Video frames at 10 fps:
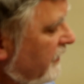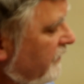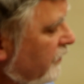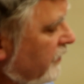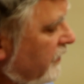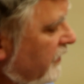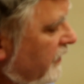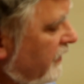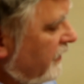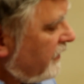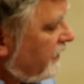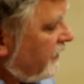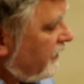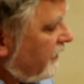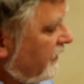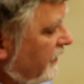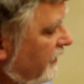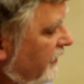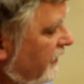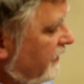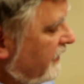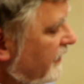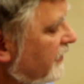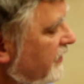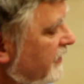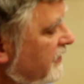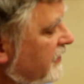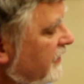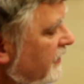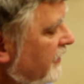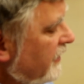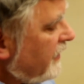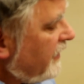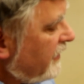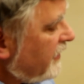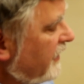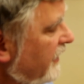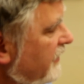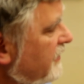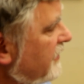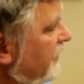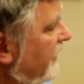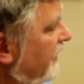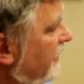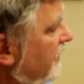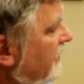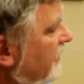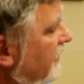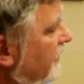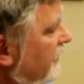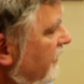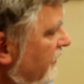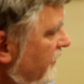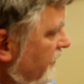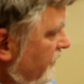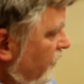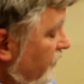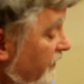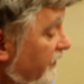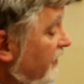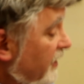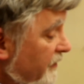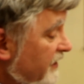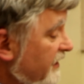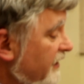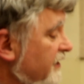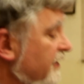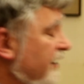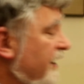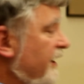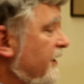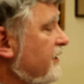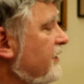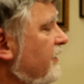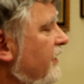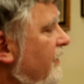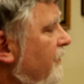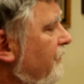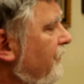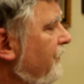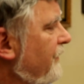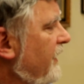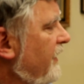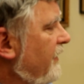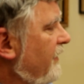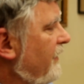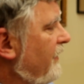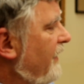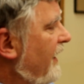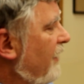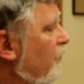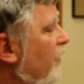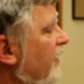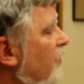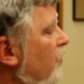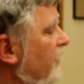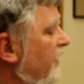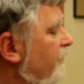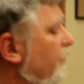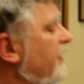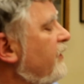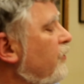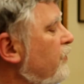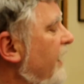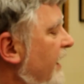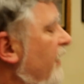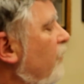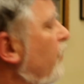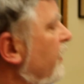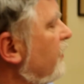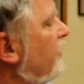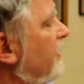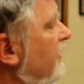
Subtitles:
if your intelligence indicates that, or even common sense indicates that if we do that, we're going to